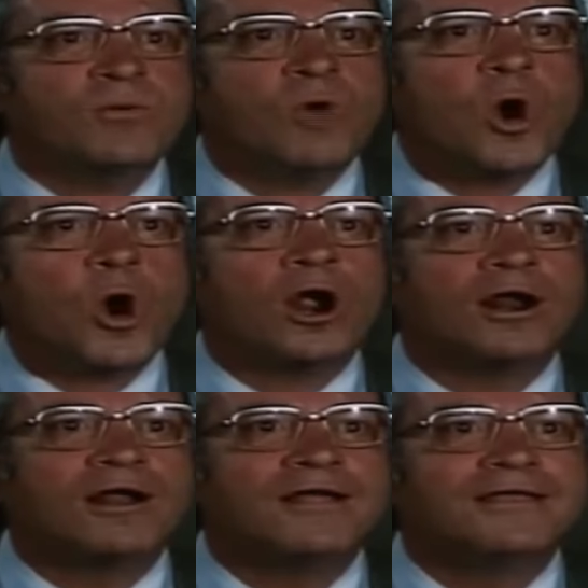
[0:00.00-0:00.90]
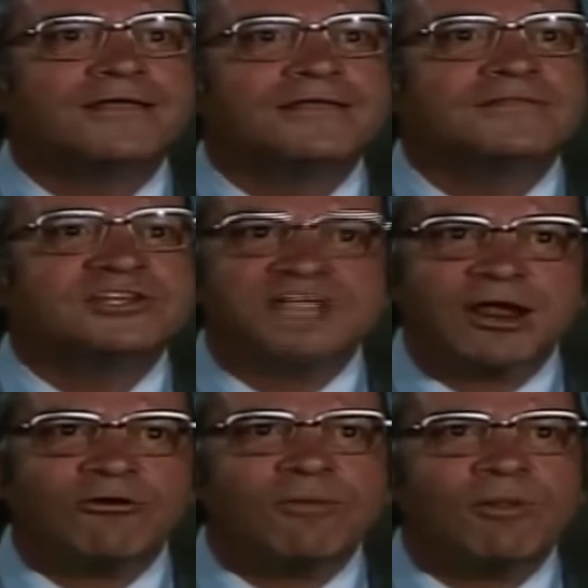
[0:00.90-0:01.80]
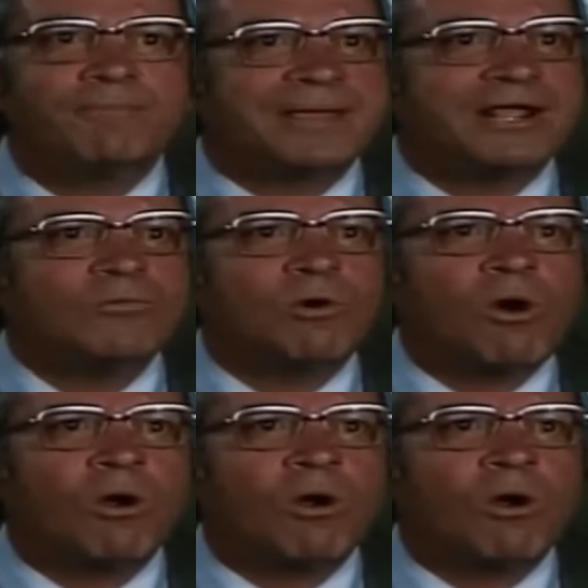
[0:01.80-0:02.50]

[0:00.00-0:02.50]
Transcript: from the war. The terrible big